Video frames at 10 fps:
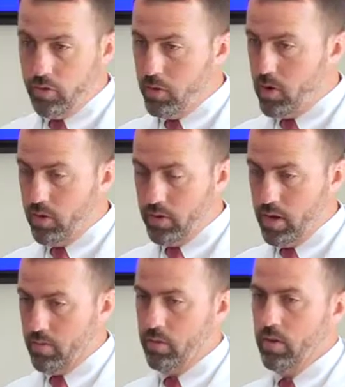them here all the
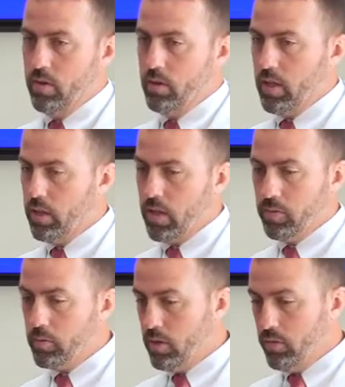time. A lot of
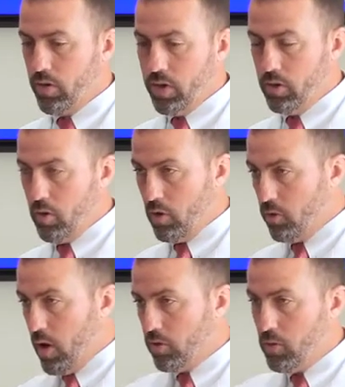times if I do
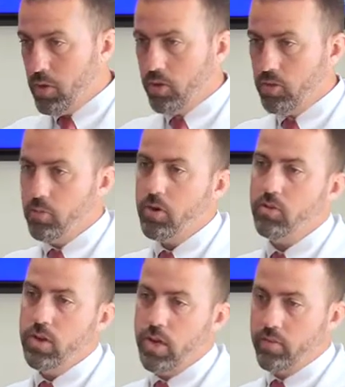arthroscopy on
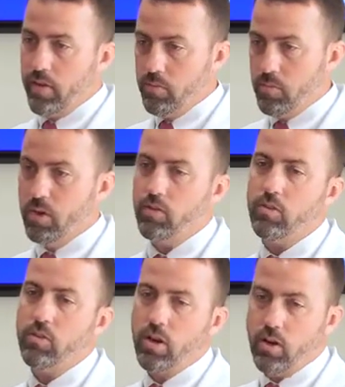somebody's knee, if they have a
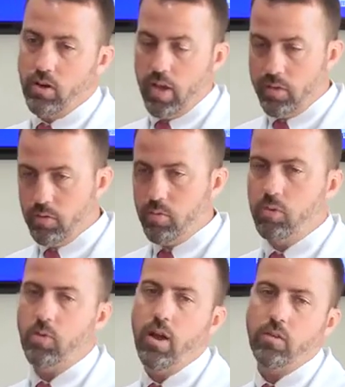meniscus tear and they have some
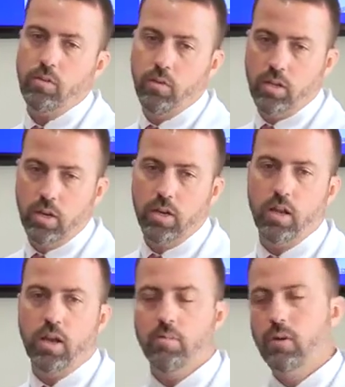arthritis and we clean
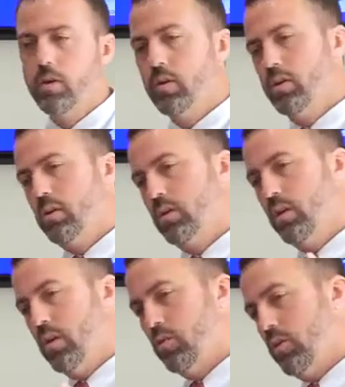it up,
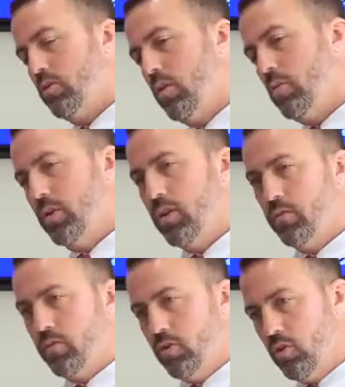6 or 8 weeks
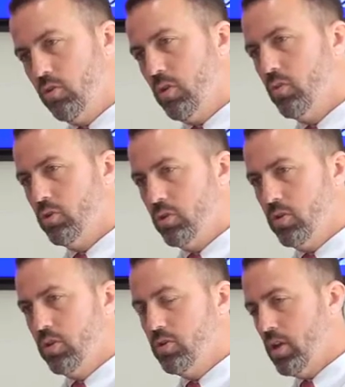after surgery, we'll do
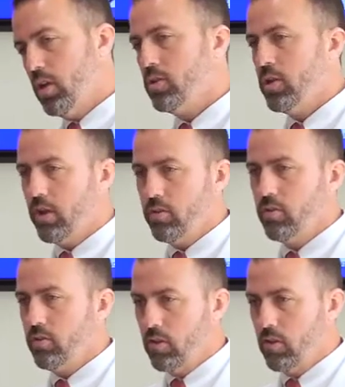these gel injections.